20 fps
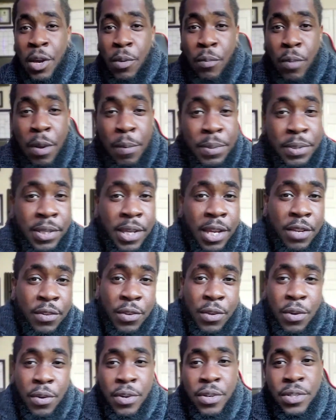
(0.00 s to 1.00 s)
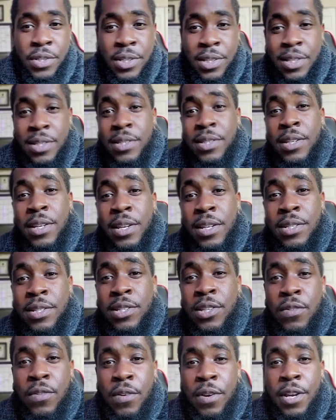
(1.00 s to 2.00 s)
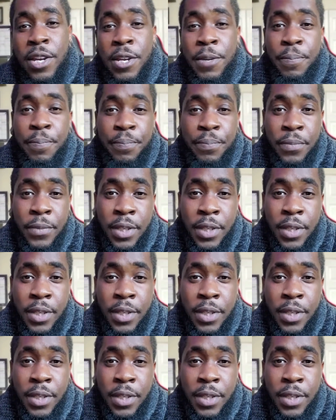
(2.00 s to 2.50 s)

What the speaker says: website, of course, is Instagram.